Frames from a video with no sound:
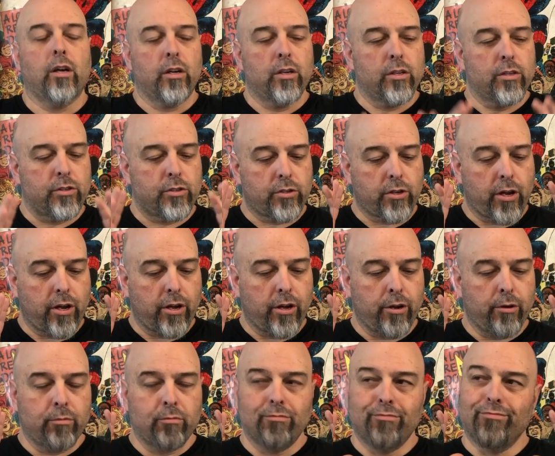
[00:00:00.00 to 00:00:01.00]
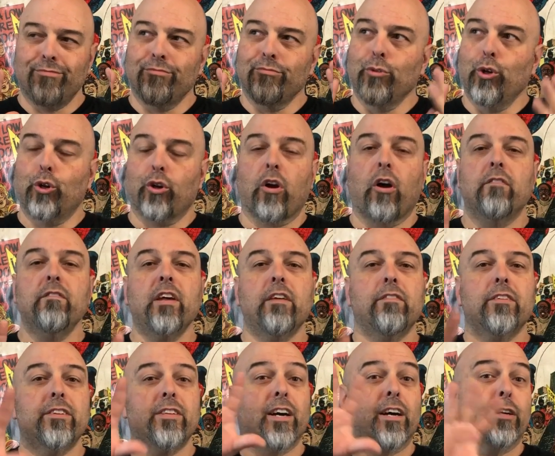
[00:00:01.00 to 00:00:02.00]
So, look, I've
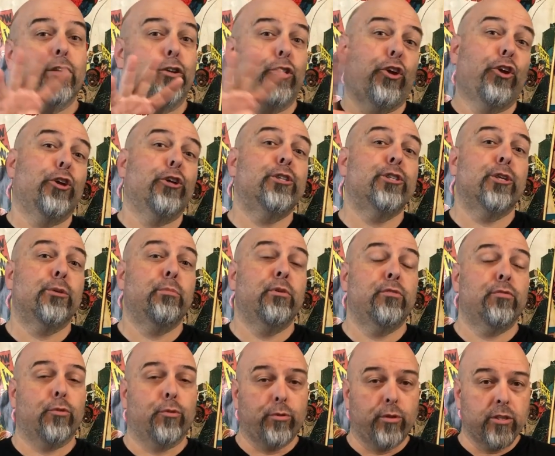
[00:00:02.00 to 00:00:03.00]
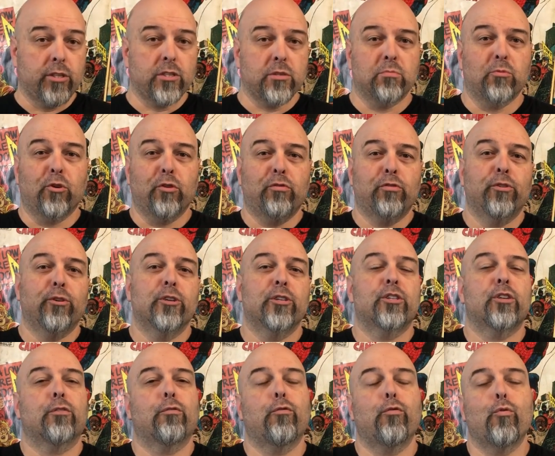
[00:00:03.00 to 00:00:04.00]
never done YouTube before. This is my
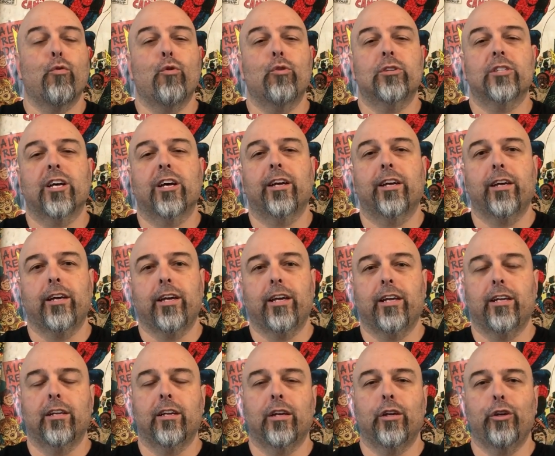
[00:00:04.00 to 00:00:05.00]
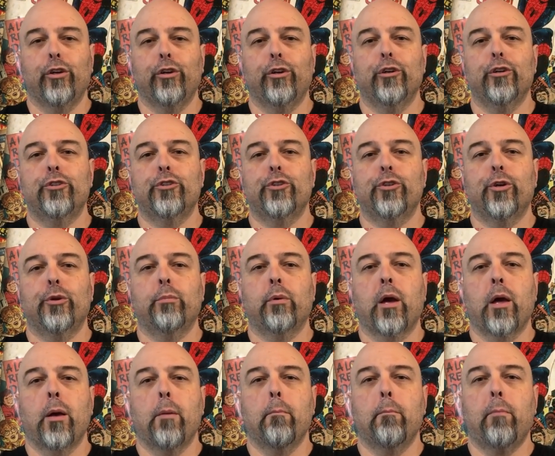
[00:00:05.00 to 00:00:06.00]
first forte in YouTube.
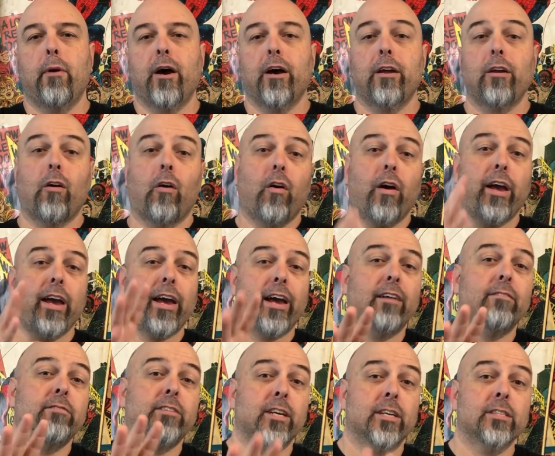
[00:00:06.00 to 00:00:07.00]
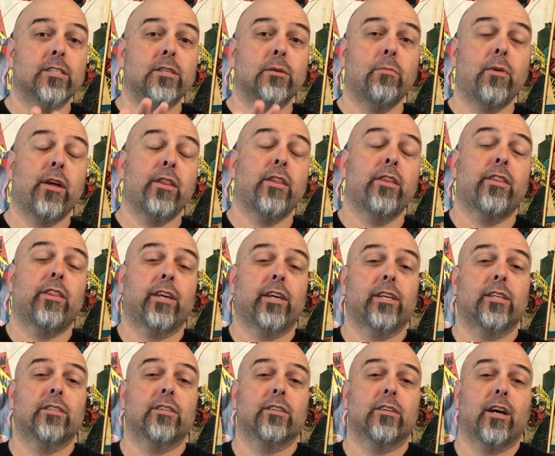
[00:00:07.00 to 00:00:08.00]
But I have done some other
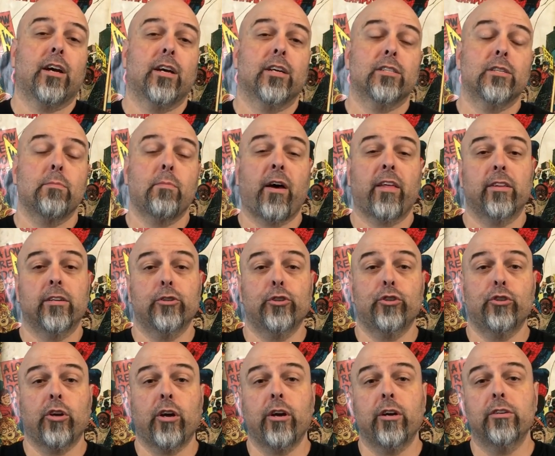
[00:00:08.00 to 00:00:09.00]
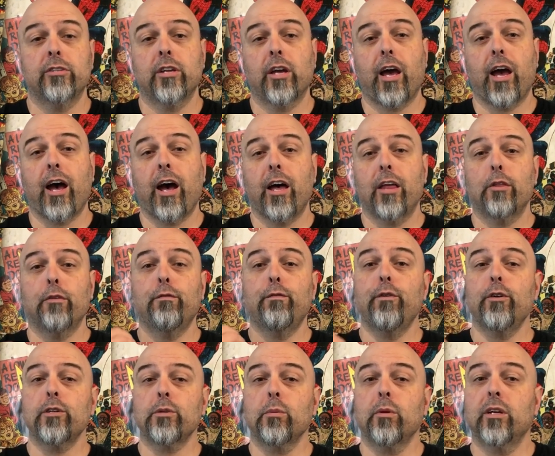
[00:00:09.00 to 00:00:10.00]
things, some other shows. The
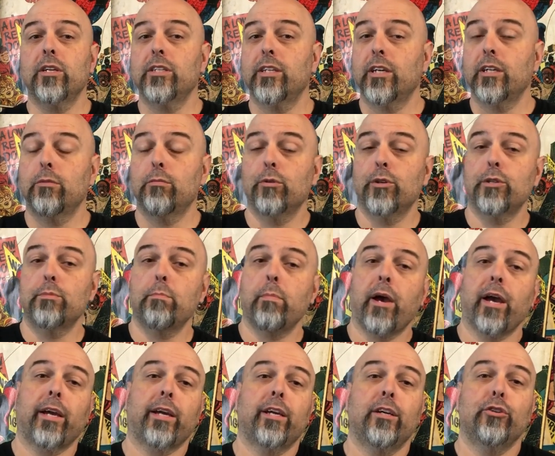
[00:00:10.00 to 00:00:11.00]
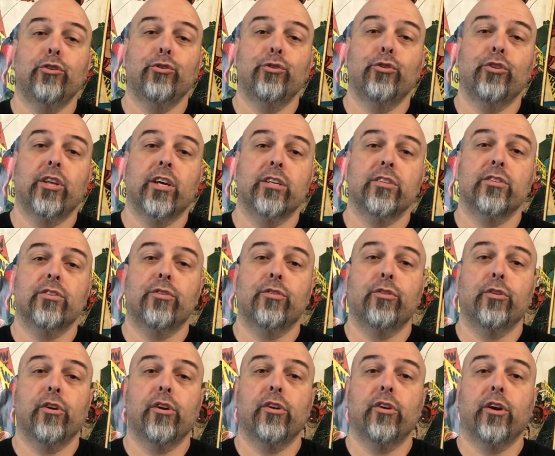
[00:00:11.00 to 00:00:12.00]
first one I did was back in
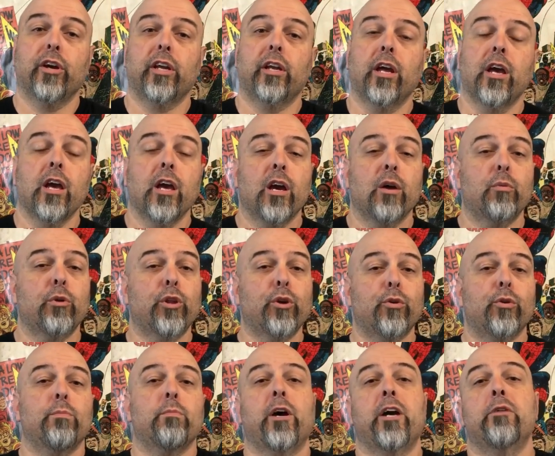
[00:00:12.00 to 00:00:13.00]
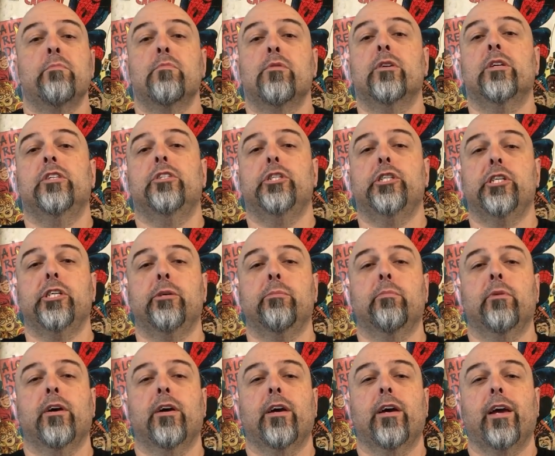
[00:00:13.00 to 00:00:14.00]
2013 with a good mate of mine, Jim,
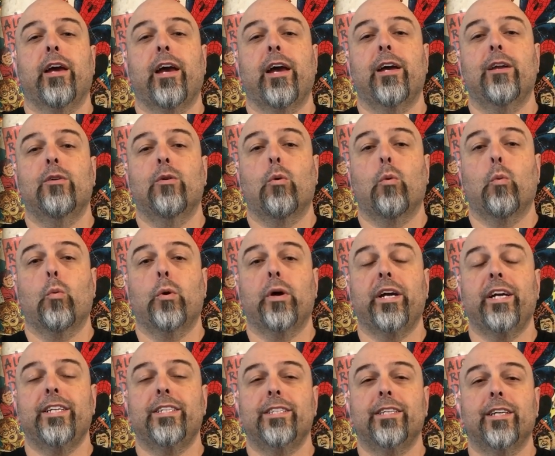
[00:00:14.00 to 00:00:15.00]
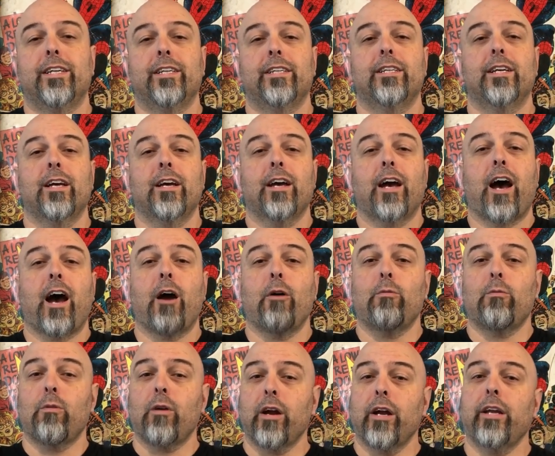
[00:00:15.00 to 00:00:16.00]
and we did a
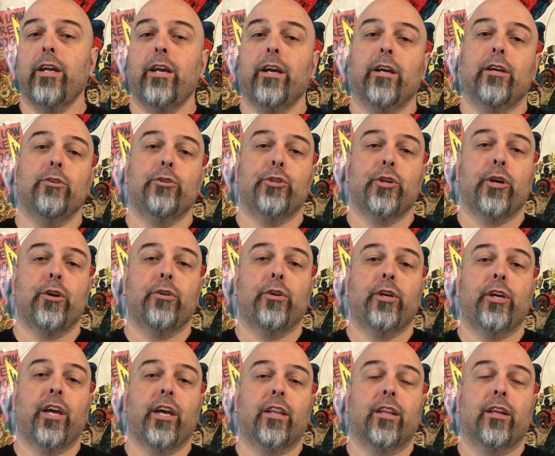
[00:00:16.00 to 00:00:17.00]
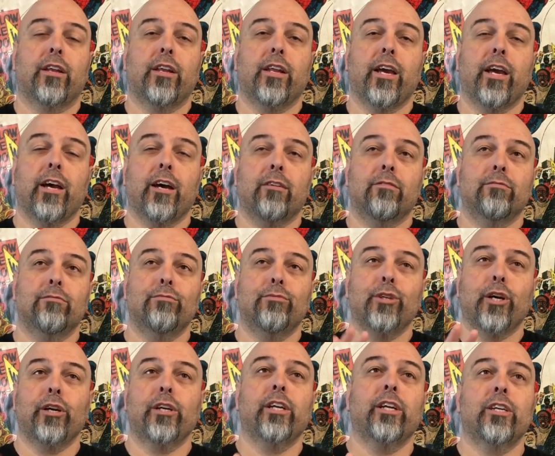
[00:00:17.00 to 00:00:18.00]
radio show together. Now,
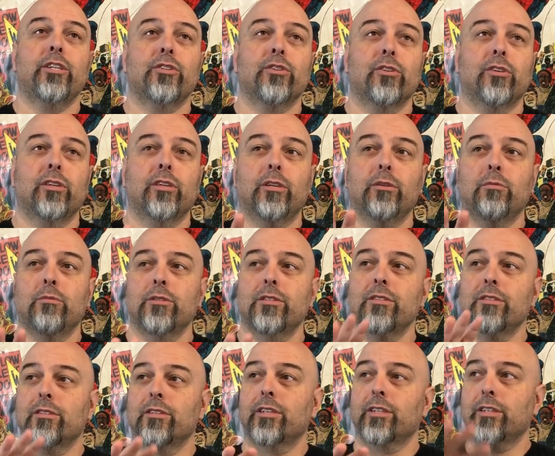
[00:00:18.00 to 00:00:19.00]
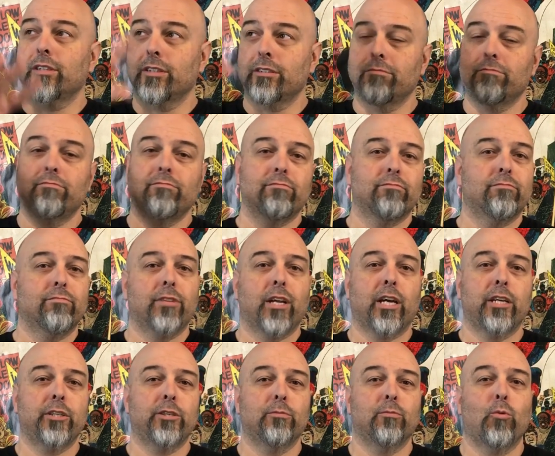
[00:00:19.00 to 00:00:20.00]
don't get excited. It wasn't like a
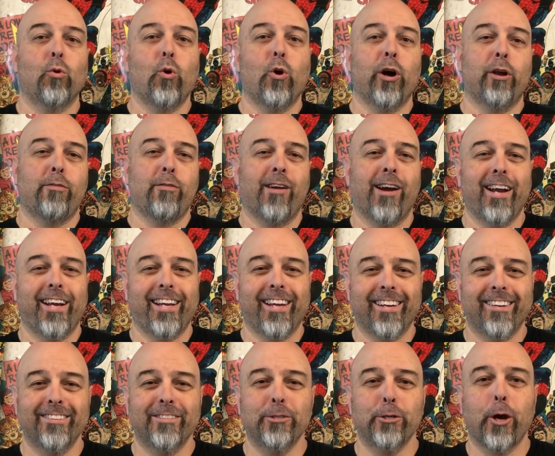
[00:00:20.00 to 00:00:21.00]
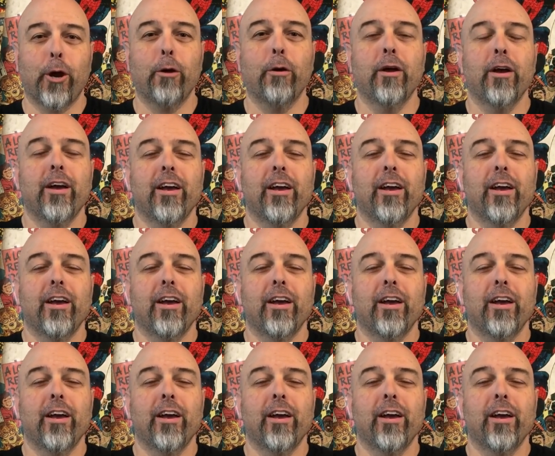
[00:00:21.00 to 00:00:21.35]
nationwide radio show.